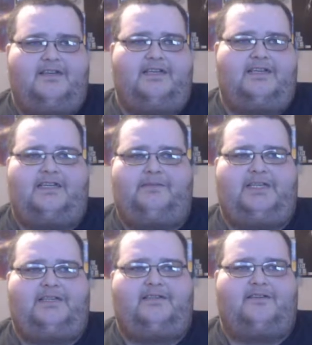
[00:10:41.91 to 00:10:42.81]
It could
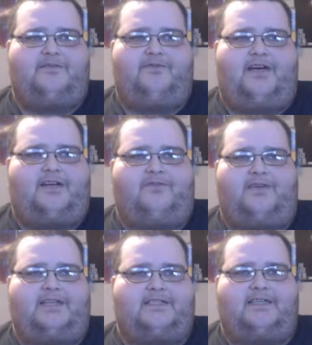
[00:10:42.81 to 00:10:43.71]
be either Final
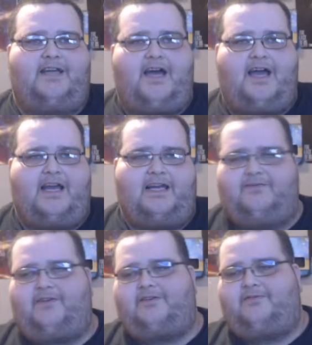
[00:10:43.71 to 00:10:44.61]
Fantasy IX,
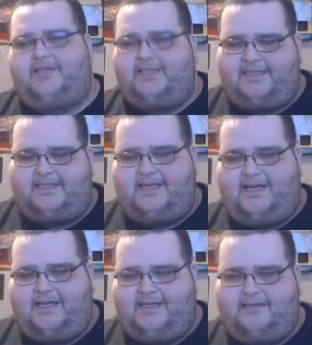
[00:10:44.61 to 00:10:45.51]
Final Fantasy
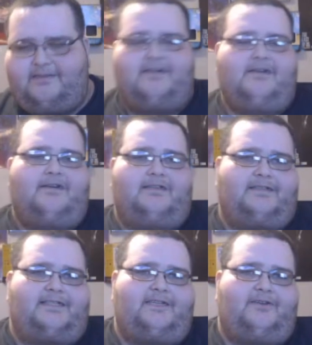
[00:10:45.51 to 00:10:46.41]
X,
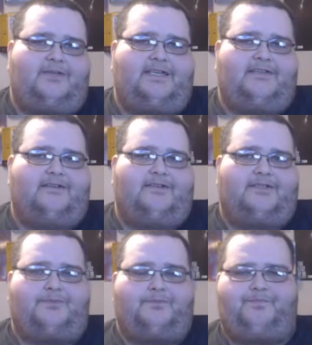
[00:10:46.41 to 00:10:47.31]

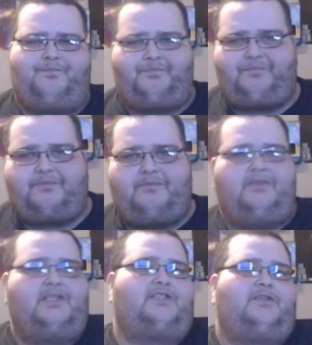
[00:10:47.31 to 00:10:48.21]
Xenogears.
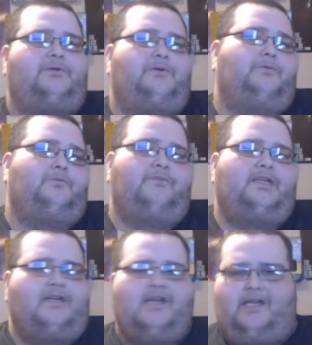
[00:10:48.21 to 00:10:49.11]
So
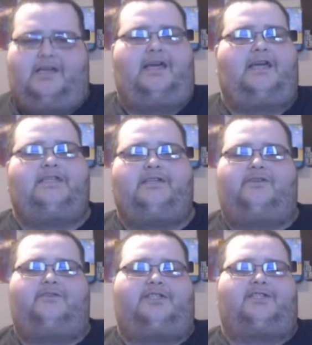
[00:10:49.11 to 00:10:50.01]
any of
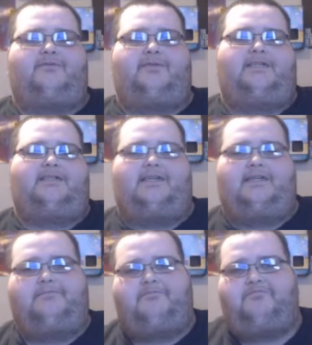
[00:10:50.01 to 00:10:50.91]
those three
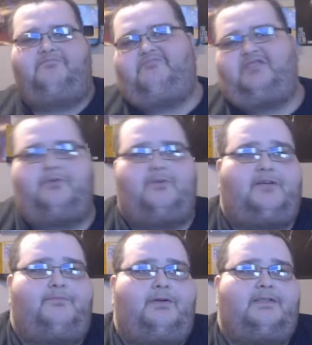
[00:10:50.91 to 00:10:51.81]
that you want
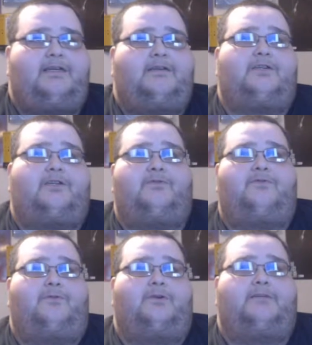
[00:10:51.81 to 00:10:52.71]
to put there, go
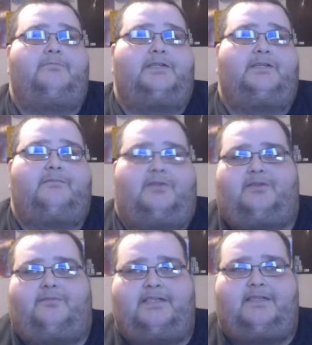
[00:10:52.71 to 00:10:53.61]
for it. But those
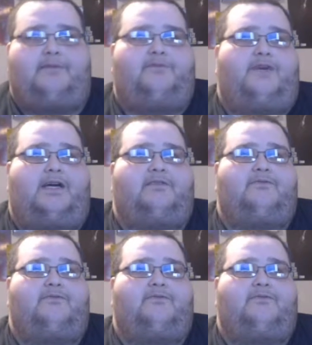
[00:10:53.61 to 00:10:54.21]
are my top five.